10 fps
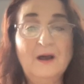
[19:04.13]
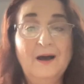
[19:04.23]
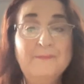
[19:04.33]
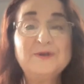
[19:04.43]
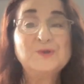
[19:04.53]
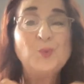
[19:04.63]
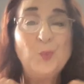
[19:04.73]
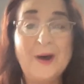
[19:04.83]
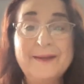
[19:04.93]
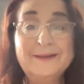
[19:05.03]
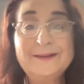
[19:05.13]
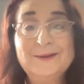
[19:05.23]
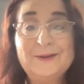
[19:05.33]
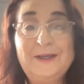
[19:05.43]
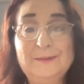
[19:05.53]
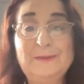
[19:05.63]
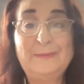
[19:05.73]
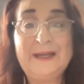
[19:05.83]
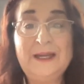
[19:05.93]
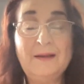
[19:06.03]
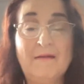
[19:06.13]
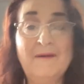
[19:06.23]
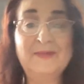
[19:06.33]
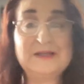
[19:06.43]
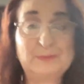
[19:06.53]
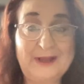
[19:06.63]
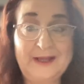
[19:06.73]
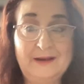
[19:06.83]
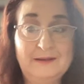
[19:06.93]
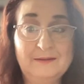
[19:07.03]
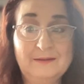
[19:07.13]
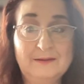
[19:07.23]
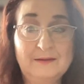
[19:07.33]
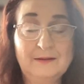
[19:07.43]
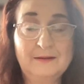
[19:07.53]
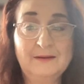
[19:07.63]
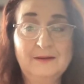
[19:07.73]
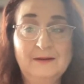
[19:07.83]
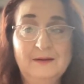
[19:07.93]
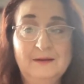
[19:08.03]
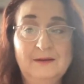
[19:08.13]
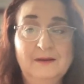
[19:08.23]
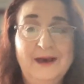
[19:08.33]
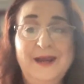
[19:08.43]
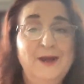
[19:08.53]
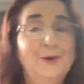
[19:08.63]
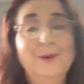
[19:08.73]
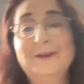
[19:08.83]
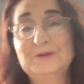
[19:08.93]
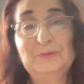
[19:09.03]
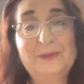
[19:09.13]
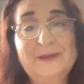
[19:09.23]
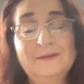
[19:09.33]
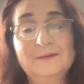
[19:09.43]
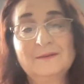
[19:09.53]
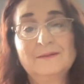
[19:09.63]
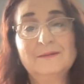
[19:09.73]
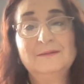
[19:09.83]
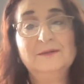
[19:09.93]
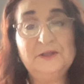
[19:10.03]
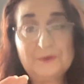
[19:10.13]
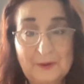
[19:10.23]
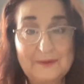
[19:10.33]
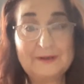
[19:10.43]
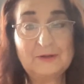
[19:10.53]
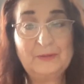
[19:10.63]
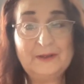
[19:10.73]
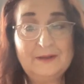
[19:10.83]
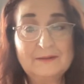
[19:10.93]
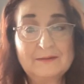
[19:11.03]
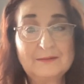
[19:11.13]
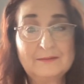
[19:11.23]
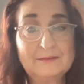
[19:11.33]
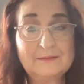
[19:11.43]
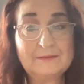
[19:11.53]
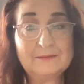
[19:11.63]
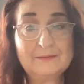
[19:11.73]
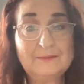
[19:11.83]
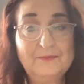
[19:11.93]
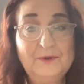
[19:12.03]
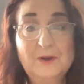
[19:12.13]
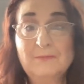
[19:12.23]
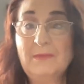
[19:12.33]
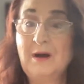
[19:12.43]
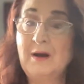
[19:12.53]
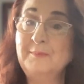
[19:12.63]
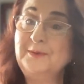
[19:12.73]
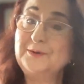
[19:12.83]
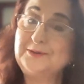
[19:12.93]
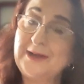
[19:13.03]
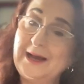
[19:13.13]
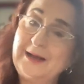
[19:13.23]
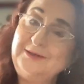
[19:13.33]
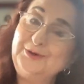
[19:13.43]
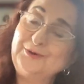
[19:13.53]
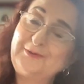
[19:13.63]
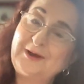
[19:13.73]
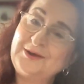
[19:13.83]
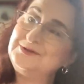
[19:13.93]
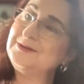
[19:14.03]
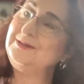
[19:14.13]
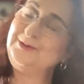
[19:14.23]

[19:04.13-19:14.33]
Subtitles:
I'm just one little human being on this planet. And I know a little bit. You know a little bit. Your mom, your dad, your cousin,